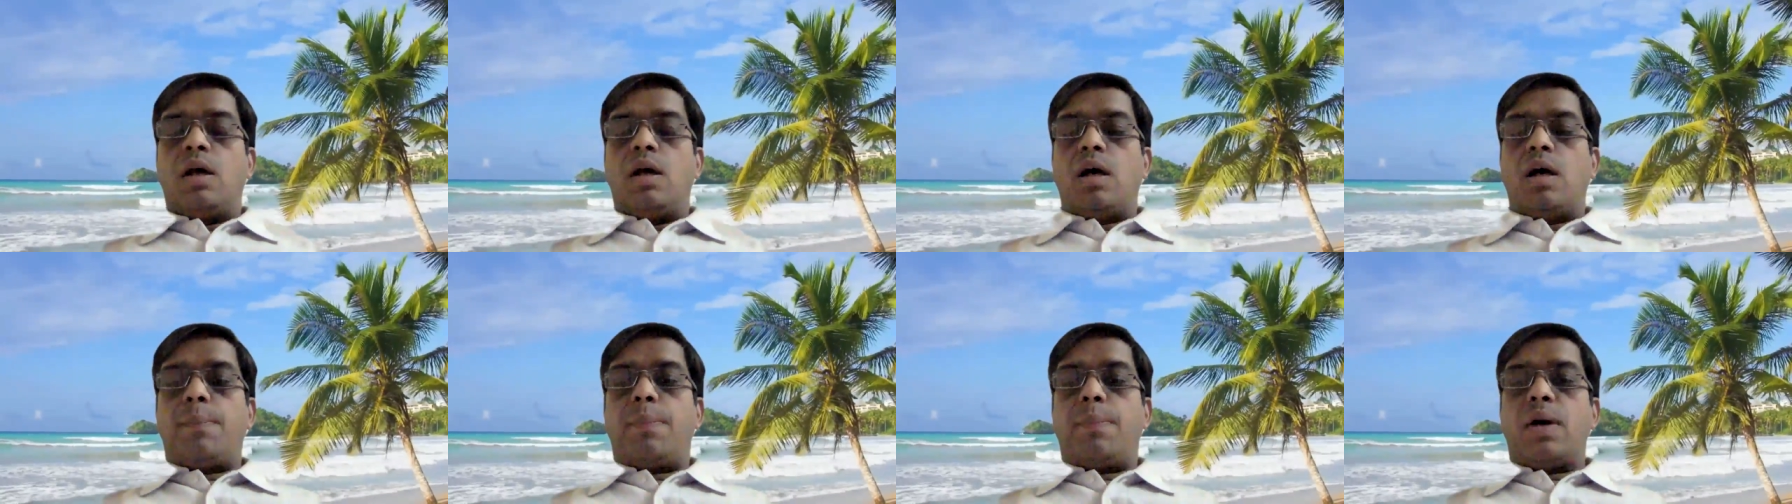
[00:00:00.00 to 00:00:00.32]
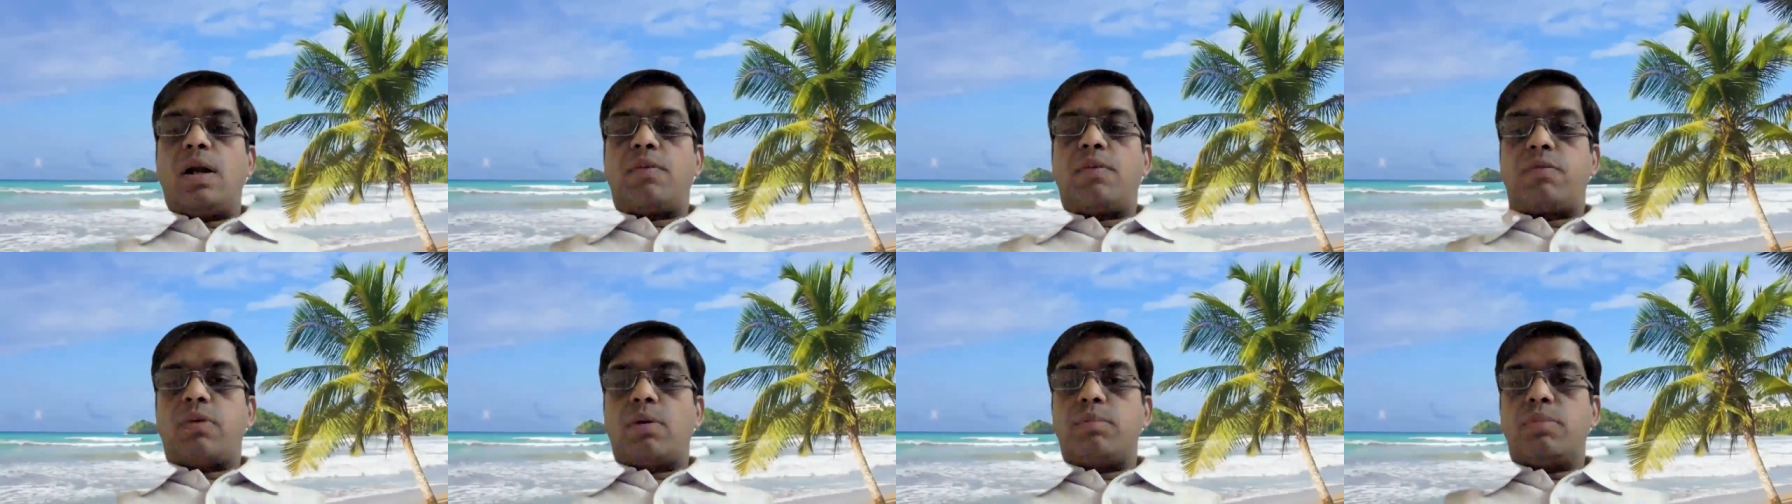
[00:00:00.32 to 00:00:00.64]

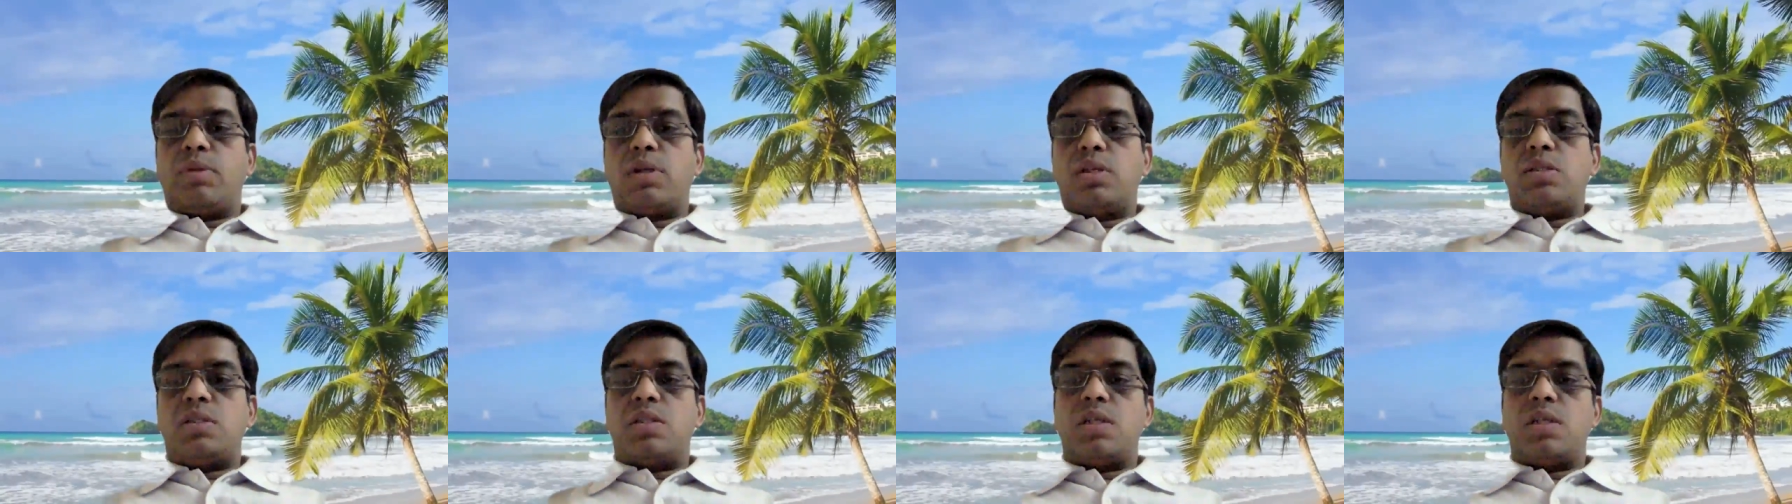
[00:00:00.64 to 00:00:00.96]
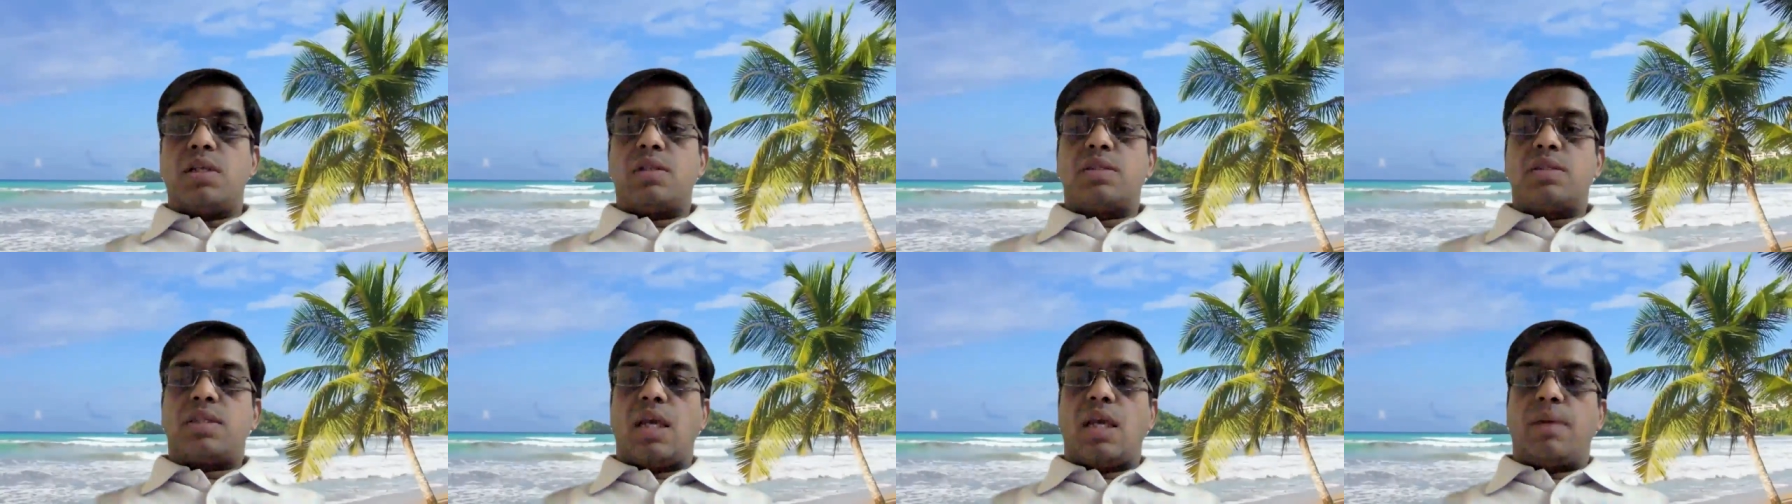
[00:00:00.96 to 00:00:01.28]
Apart from this, there
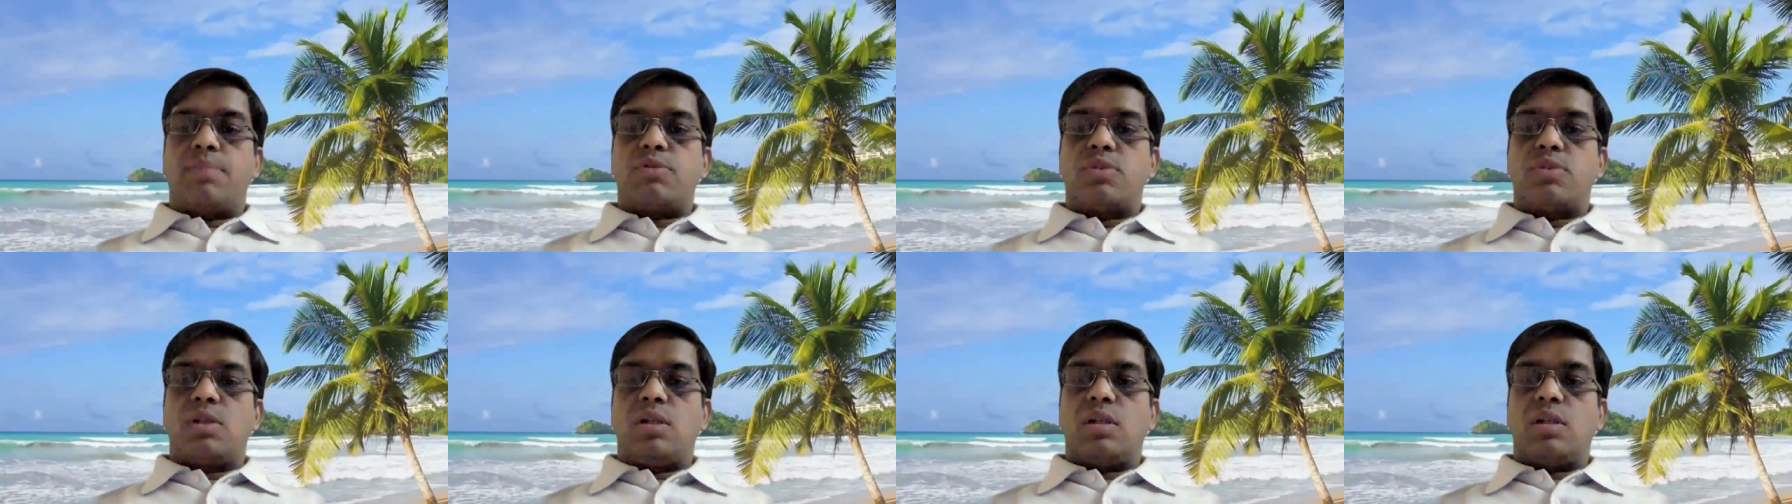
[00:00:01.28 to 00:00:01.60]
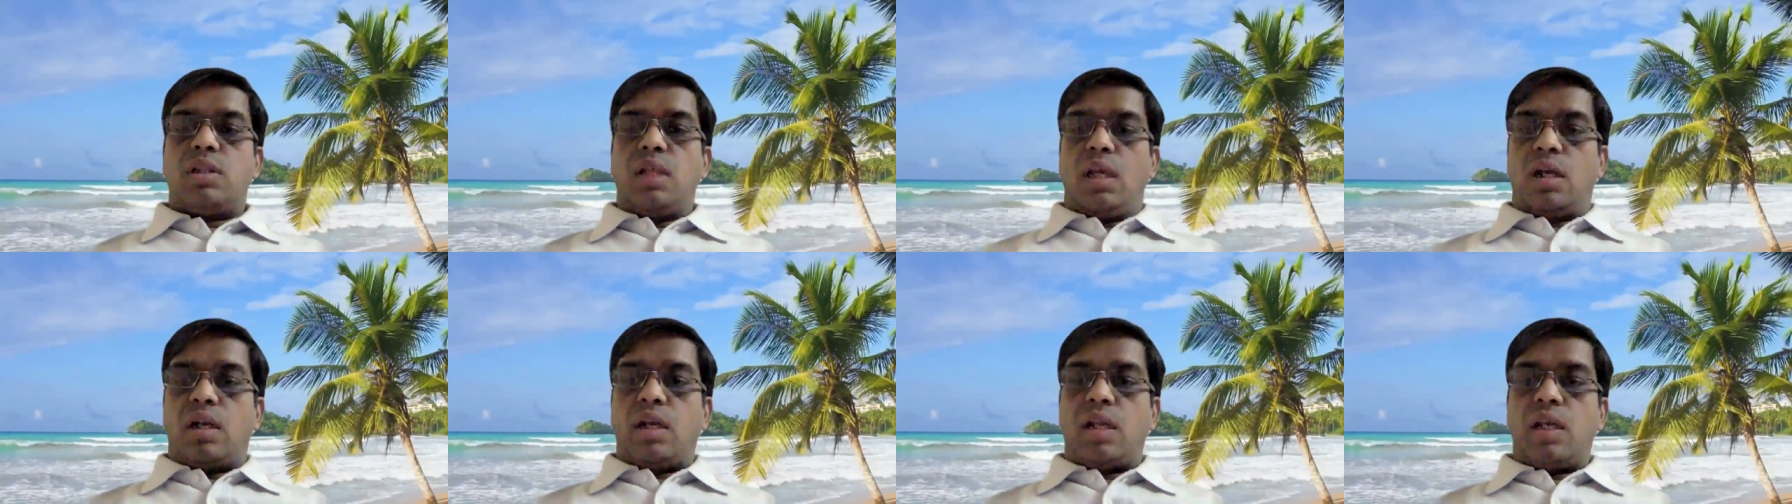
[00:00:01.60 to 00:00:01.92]
is capsular
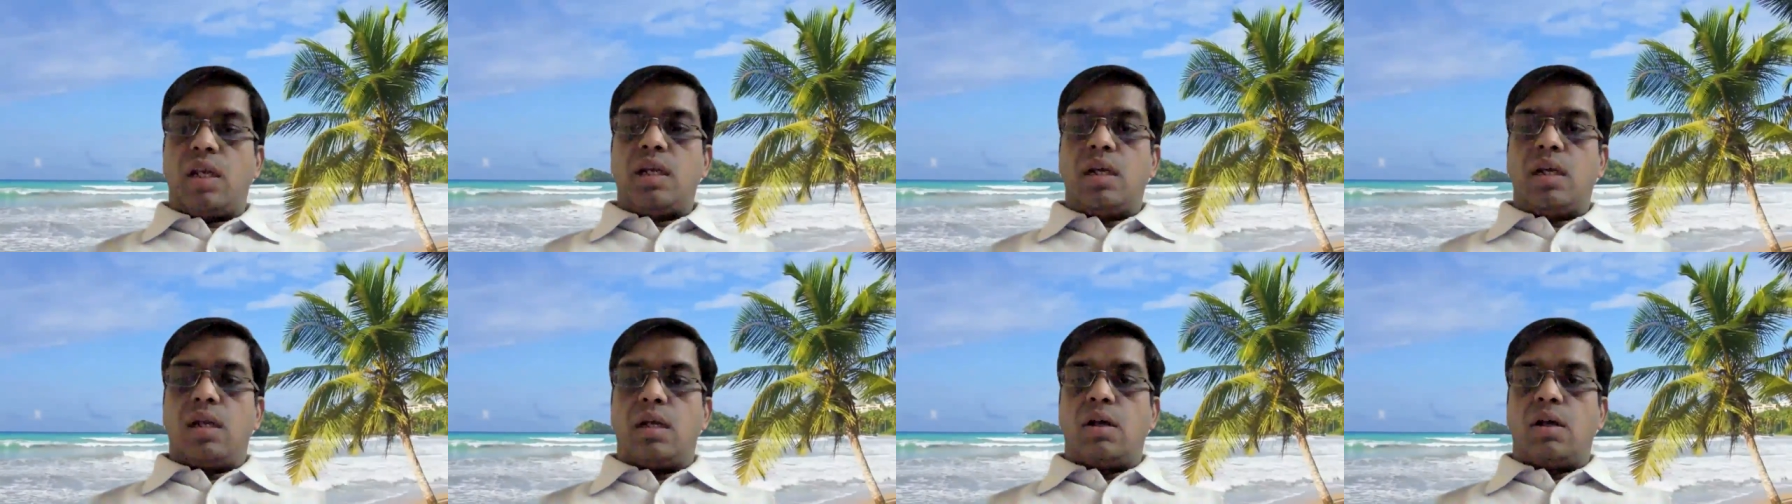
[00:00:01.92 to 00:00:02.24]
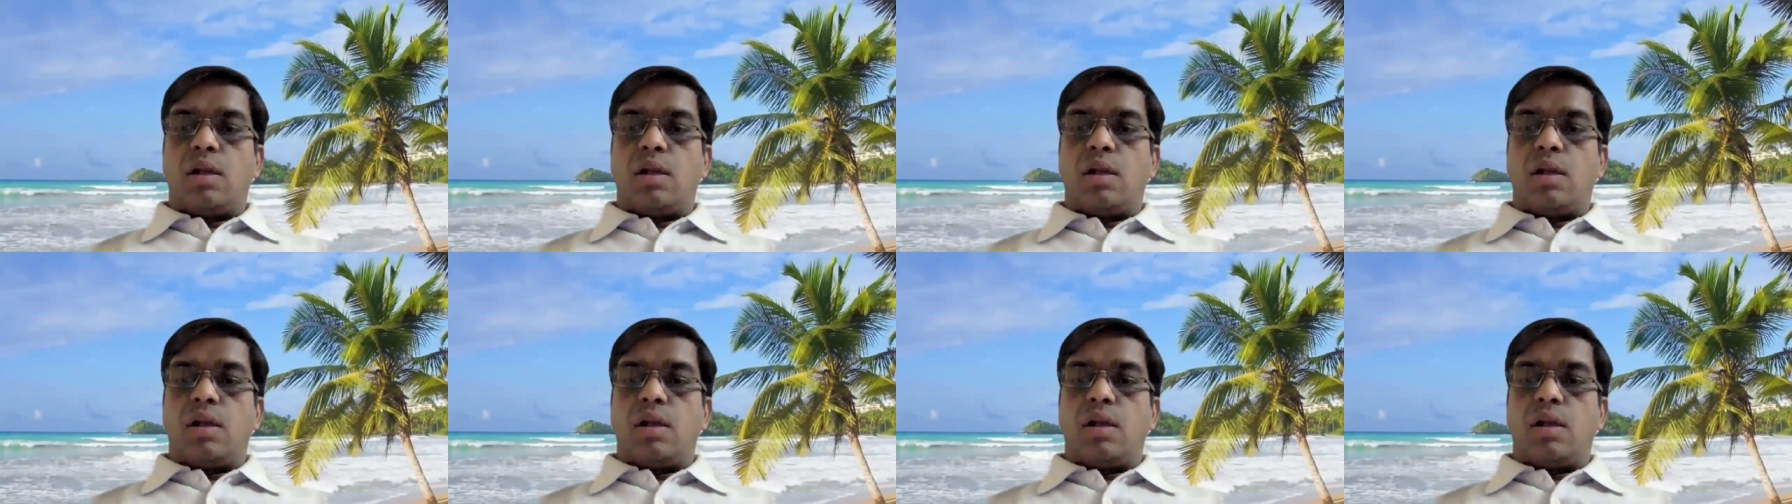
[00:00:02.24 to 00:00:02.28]
thickening,